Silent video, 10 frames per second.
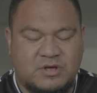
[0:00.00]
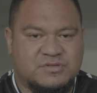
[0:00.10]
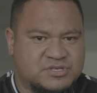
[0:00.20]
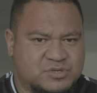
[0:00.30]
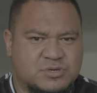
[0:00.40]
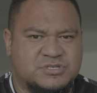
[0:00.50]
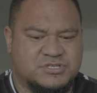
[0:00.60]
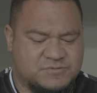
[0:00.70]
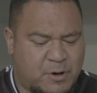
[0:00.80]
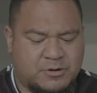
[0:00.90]
The sauce
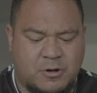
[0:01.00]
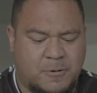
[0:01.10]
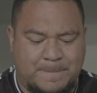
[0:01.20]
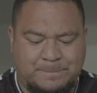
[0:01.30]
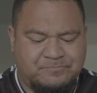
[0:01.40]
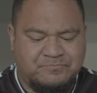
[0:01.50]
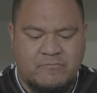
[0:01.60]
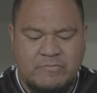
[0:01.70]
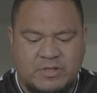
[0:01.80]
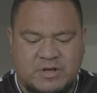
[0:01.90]
is spot on.
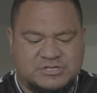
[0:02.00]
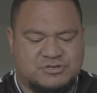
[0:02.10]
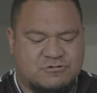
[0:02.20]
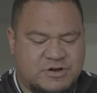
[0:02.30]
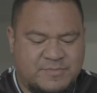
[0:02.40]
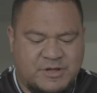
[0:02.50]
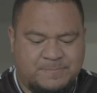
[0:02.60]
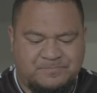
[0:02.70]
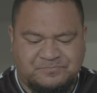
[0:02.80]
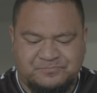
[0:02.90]
It's
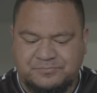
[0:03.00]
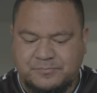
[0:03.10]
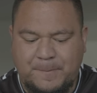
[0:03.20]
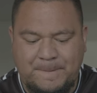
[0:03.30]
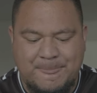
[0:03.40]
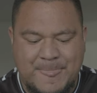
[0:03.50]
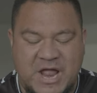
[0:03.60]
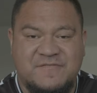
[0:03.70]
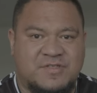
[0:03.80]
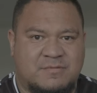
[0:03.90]
creamy.
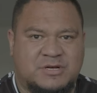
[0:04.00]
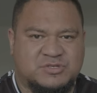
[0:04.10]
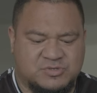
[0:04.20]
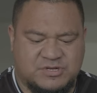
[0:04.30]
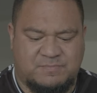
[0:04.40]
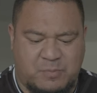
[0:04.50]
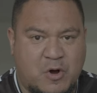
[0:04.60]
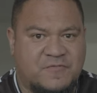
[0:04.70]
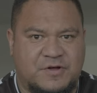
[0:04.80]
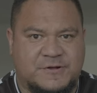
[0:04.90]
Even the mussels are
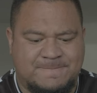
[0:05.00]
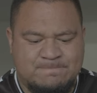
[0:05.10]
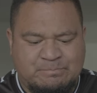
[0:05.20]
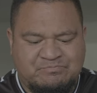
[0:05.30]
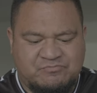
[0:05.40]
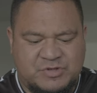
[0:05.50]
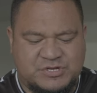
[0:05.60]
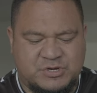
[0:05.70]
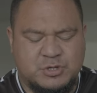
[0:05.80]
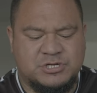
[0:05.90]
perfect.
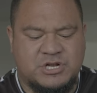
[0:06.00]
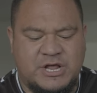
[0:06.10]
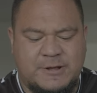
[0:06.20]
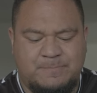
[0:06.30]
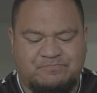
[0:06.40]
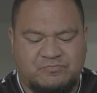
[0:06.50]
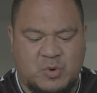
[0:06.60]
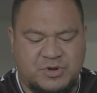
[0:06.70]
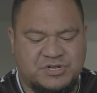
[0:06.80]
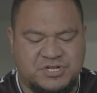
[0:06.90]
So usually
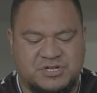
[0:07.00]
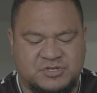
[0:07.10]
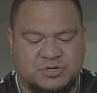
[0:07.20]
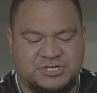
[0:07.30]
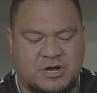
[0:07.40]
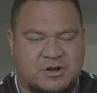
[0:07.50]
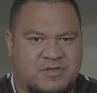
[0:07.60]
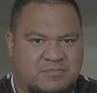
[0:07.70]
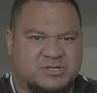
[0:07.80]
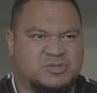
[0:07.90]
when you dig into a chowder,
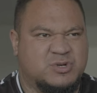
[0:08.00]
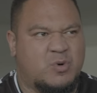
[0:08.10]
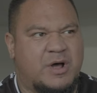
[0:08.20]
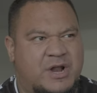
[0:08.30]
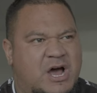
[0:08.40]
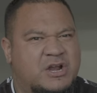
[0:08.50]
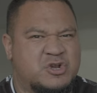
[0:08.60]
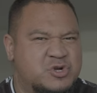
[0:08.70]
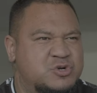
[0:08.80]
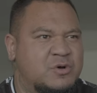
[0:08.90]
the mussels are quite hard
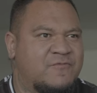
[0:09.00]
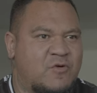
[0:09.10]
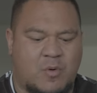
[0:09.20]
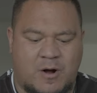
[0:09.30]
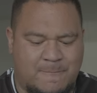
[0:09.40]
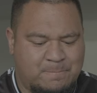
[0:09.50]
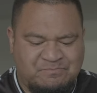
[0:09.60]
and you're chewing for a while.